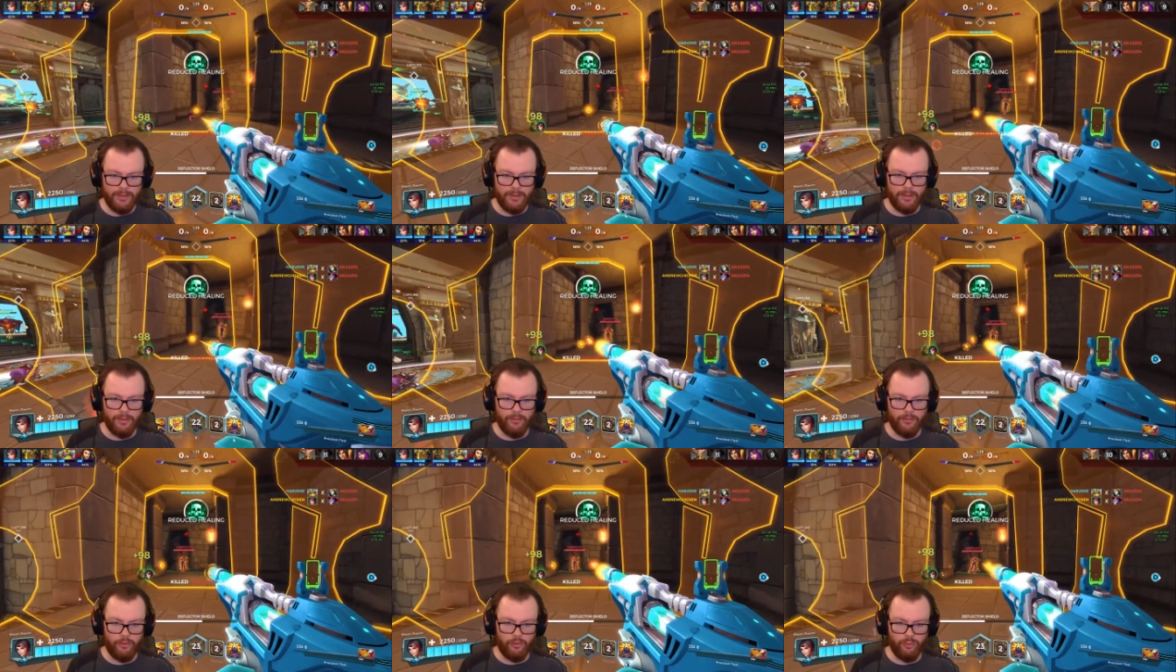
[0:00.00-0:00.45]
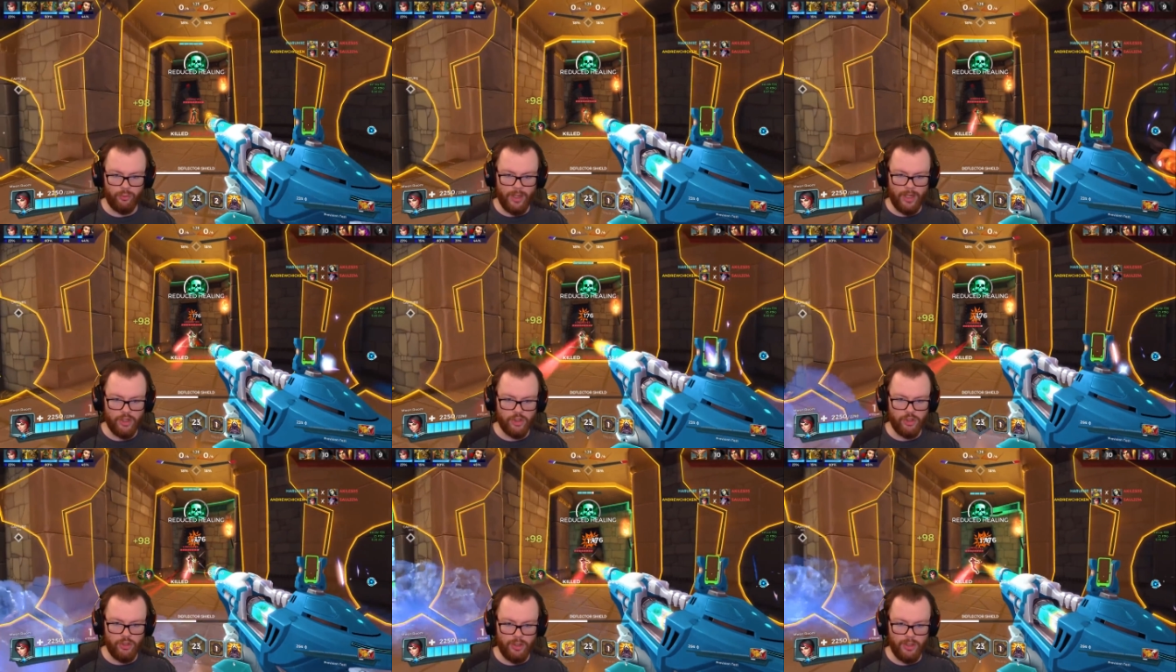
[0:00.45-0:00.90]
There's the
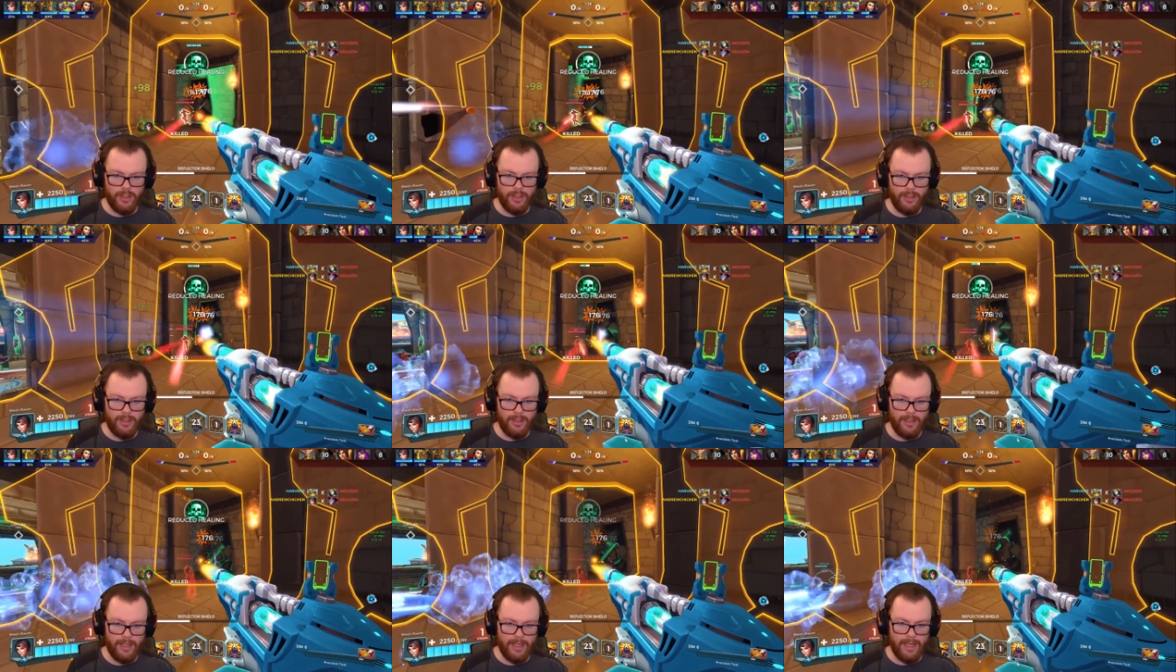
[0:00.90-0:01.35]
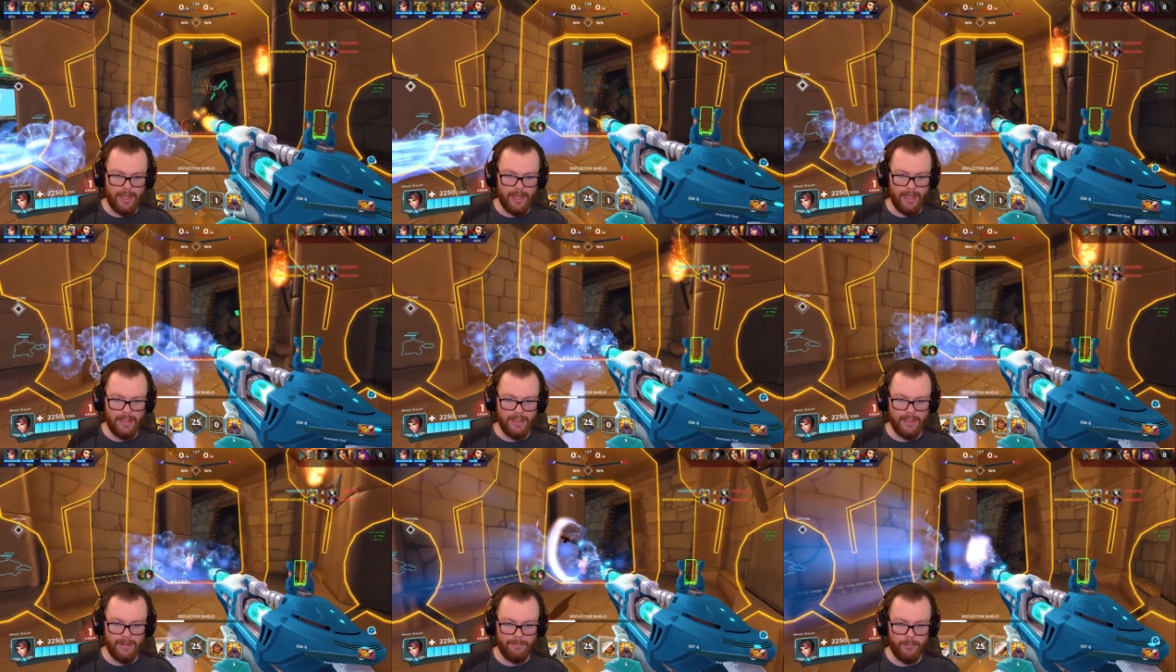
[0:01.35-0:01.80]
dredge gone.
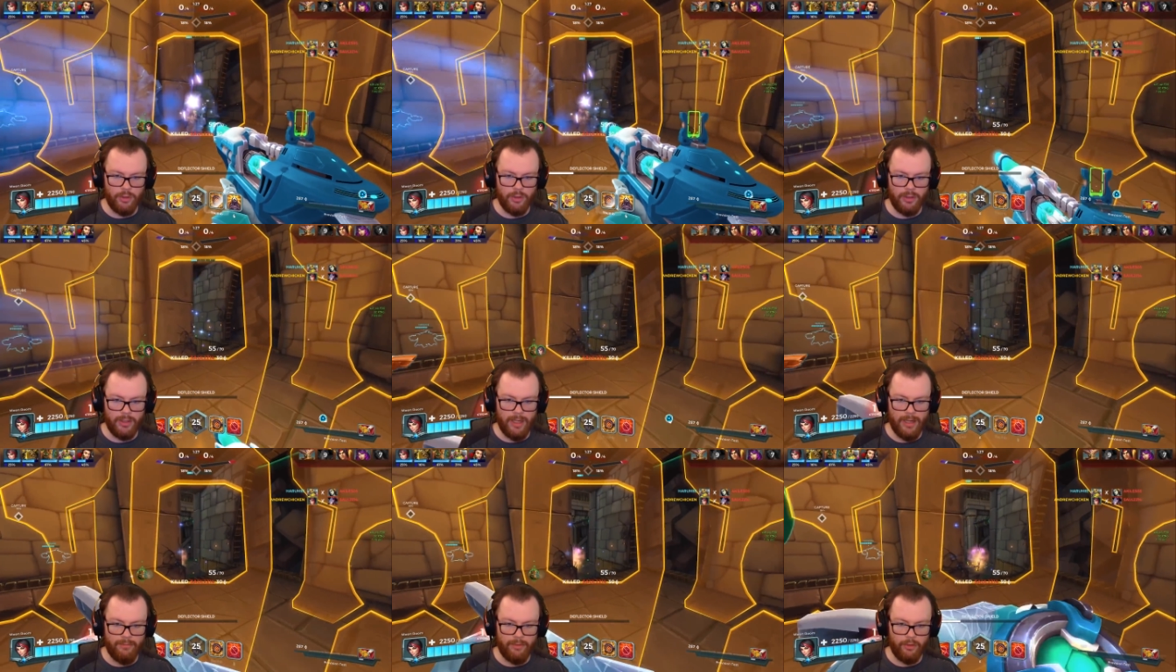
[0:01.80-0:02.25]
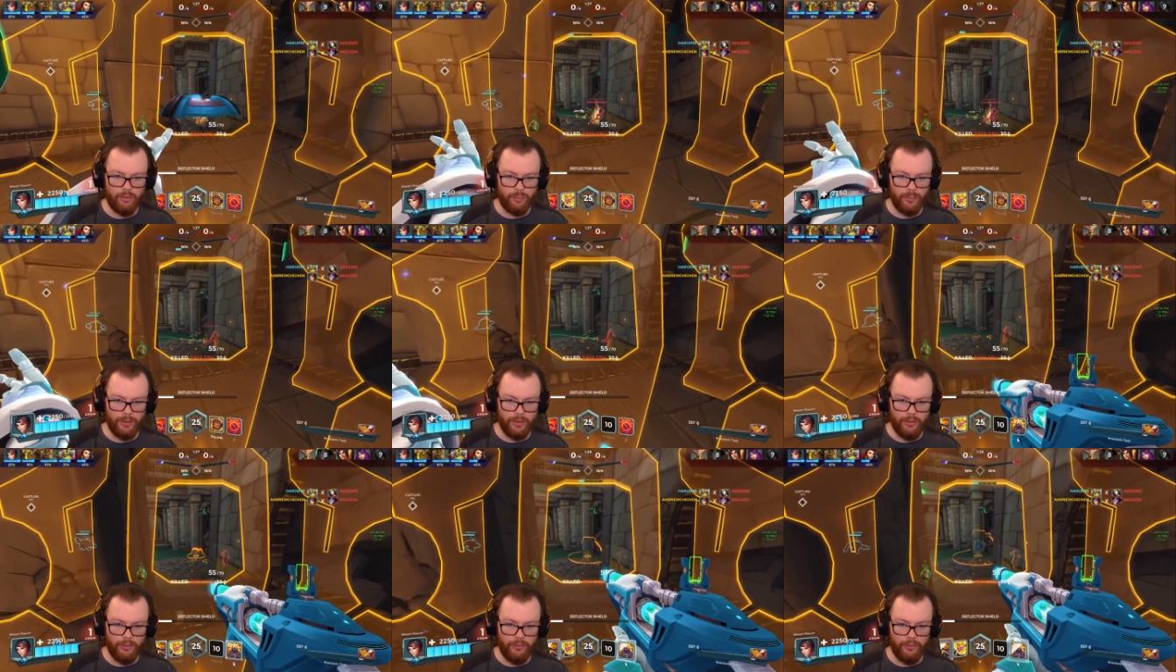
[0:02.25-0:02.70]
And yep, not having to
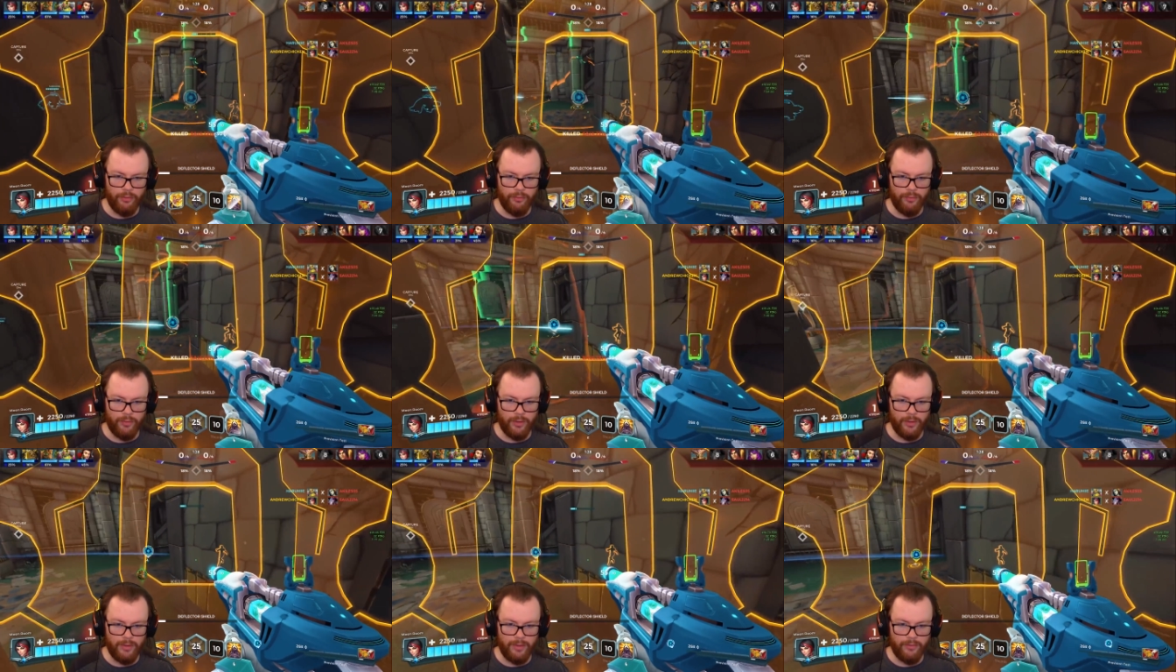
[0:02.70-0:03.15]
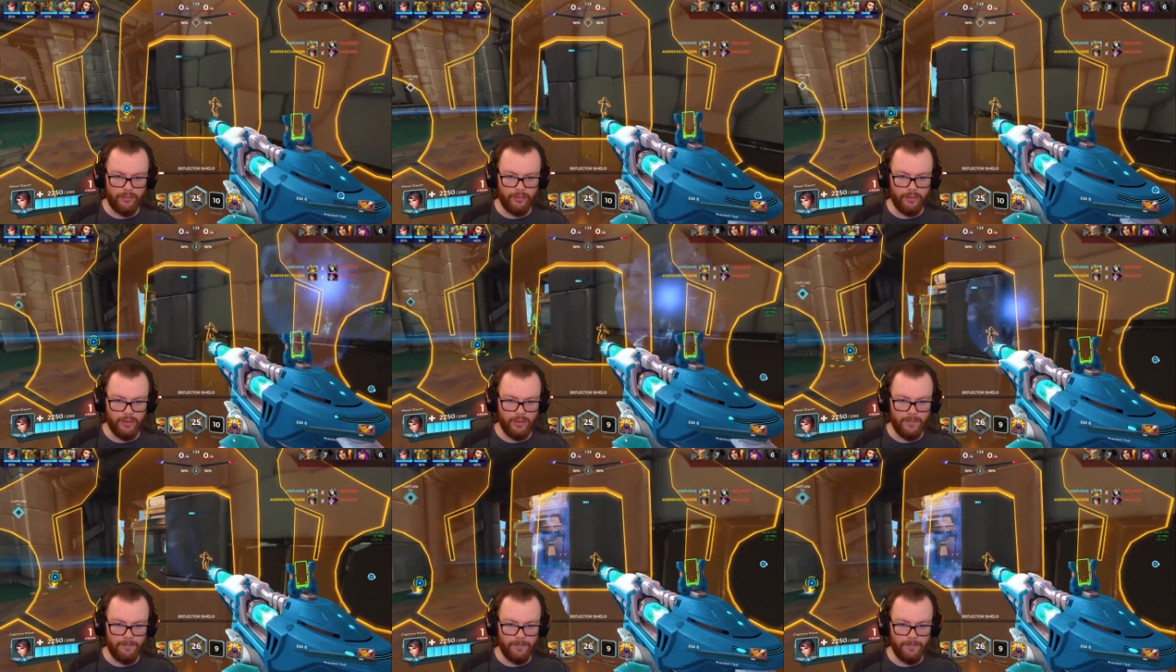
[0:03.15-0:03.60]
reload so far. That's good.